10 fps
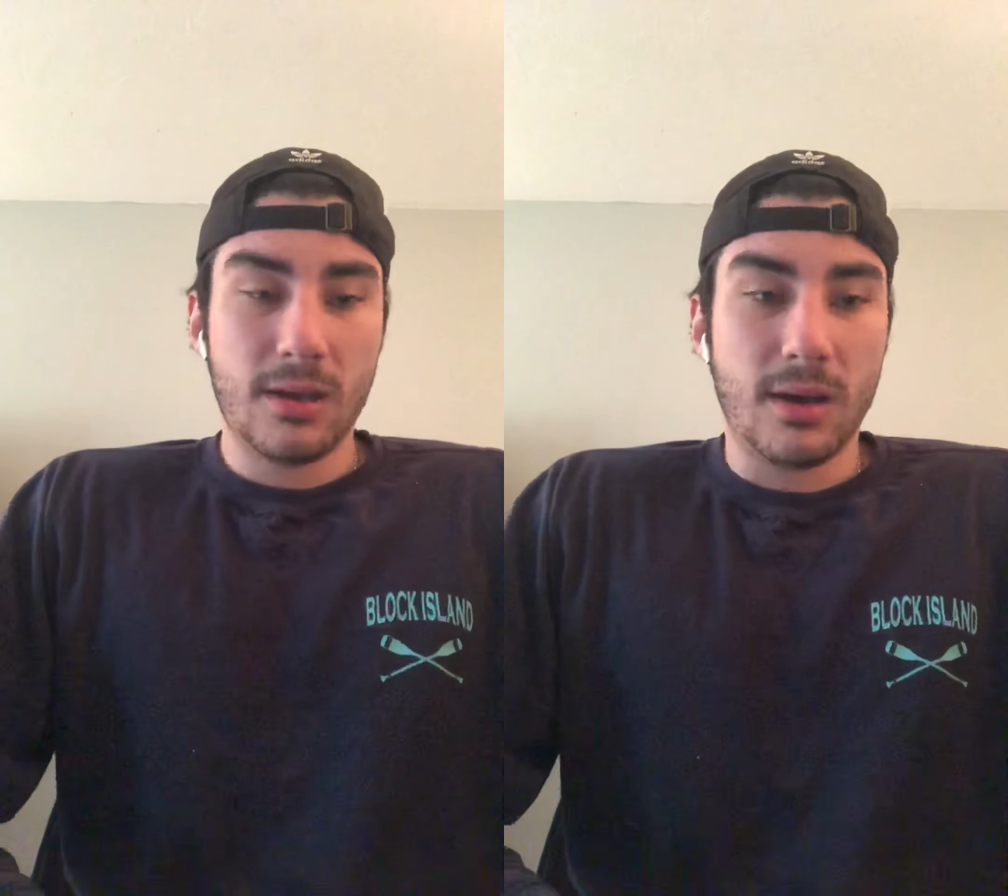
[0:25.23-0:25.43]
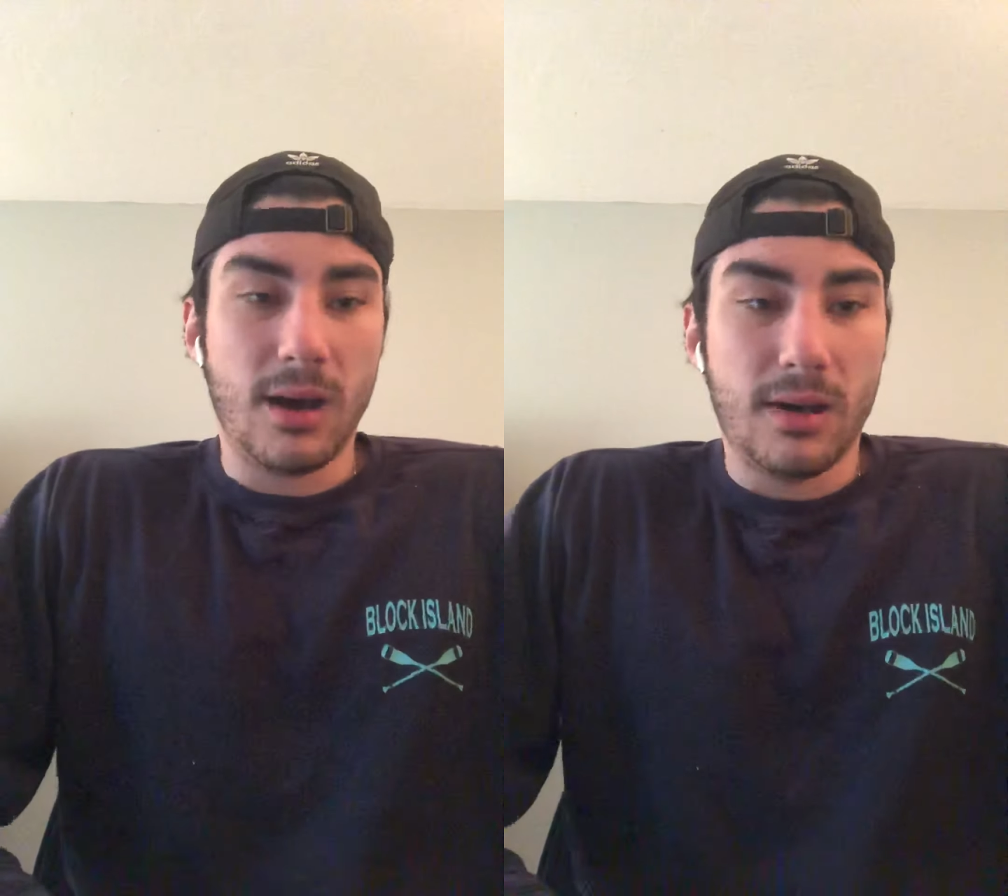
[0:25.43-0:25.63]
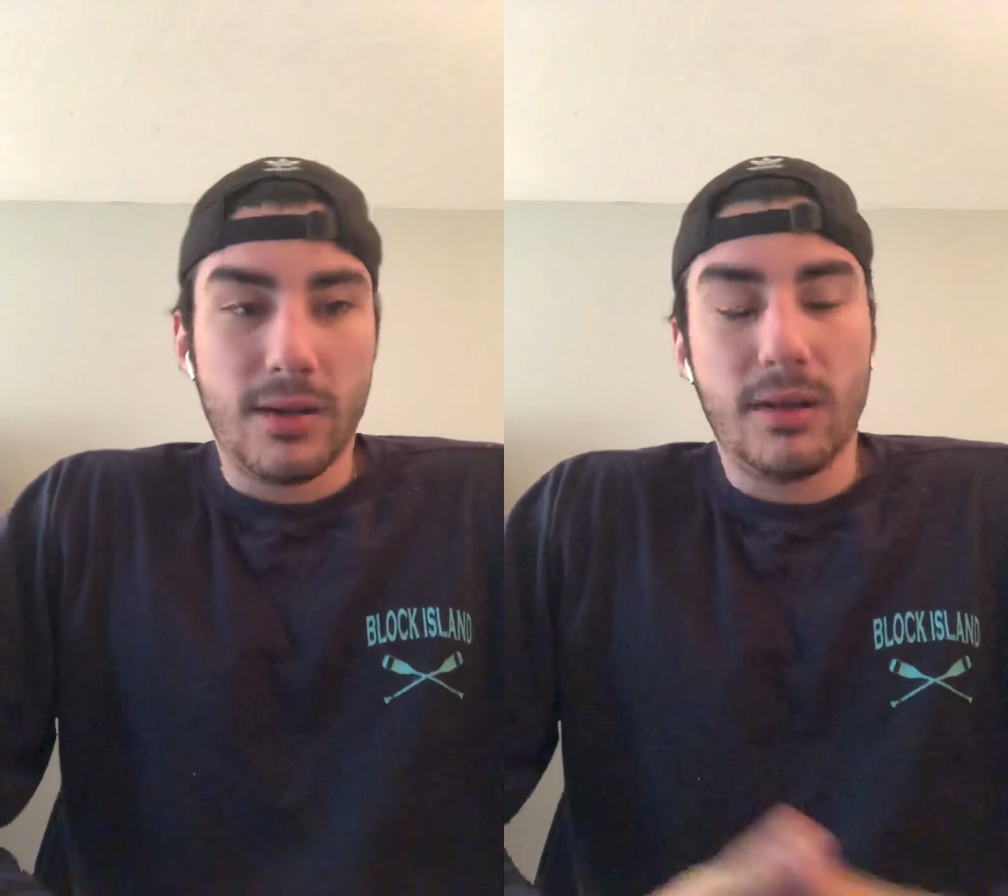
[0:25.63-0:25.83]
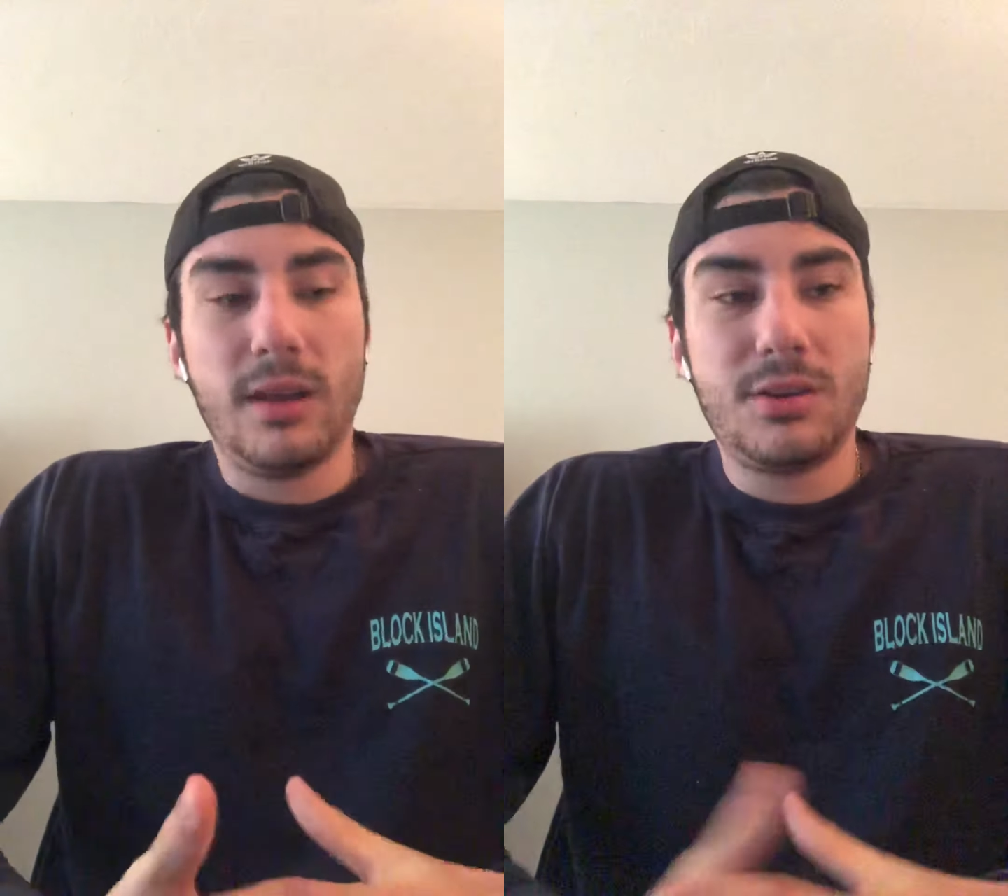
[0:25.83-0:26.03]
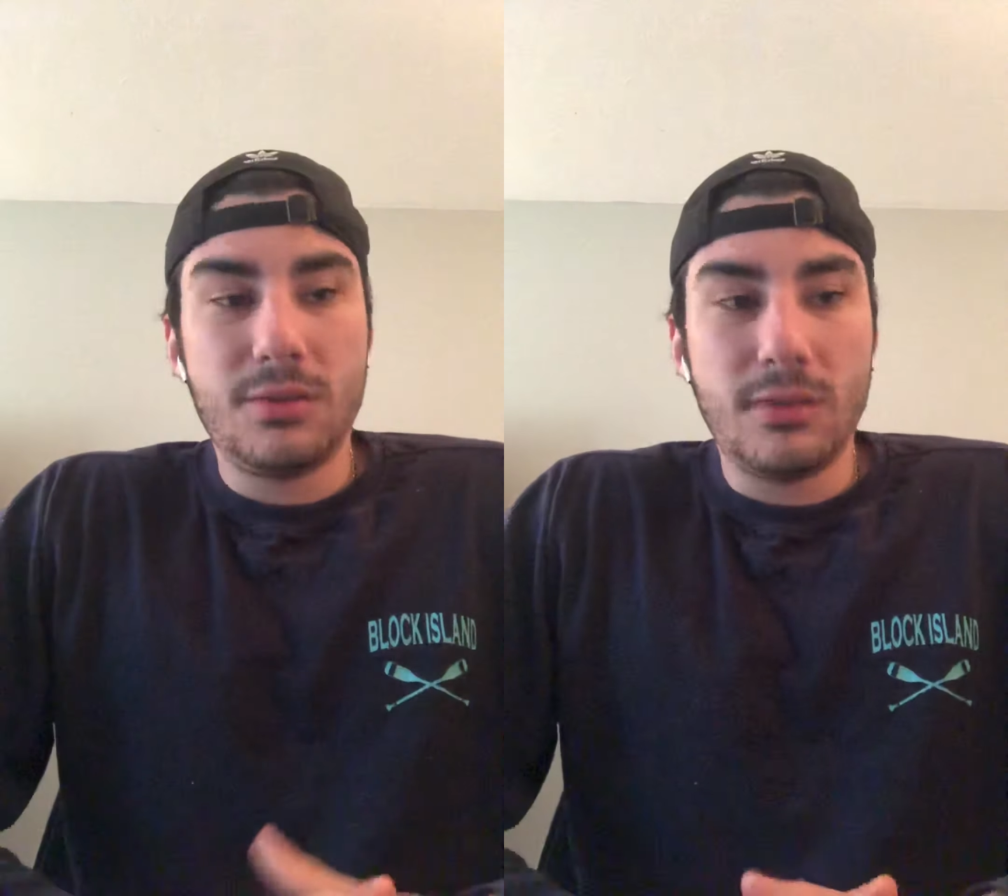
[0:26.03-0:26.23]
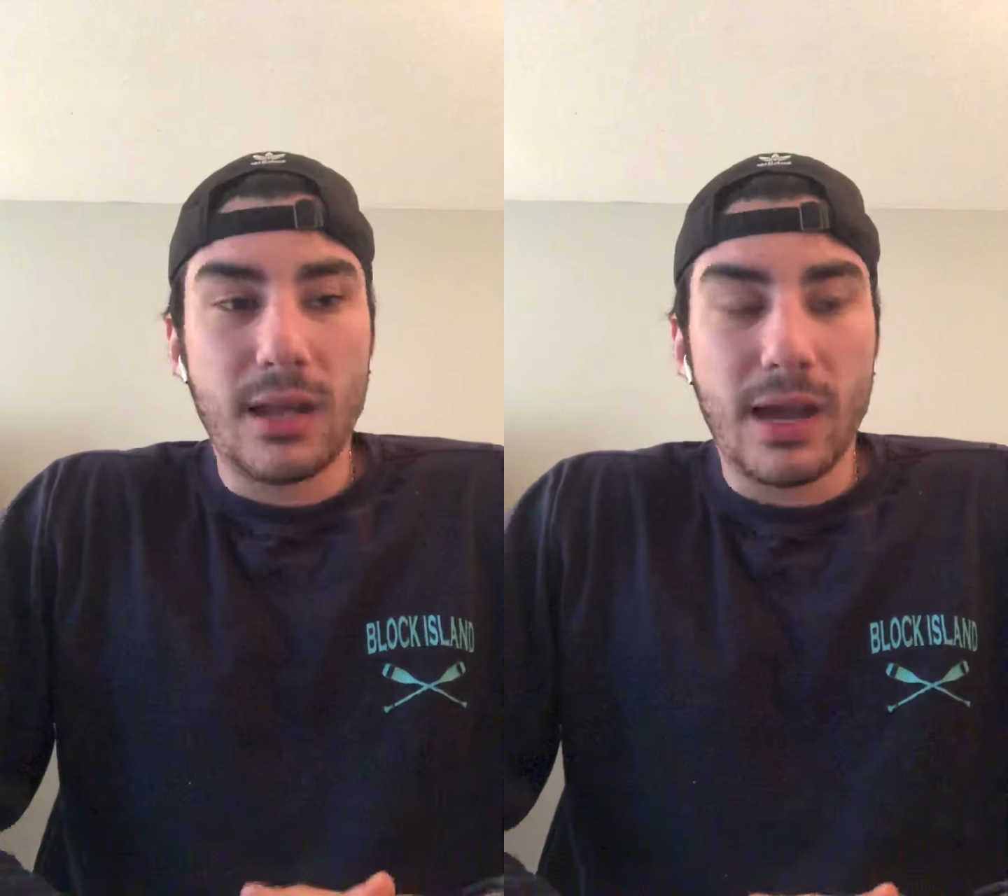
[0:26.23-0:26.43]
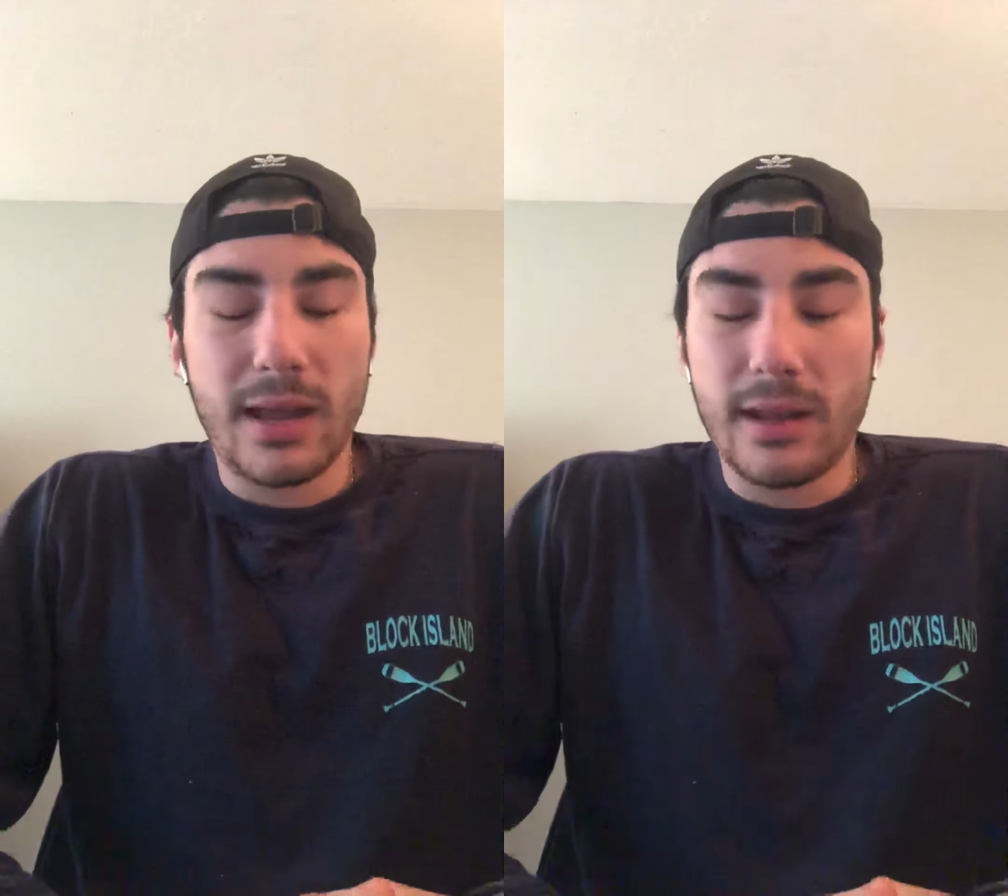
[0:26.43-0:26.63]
And an issue that I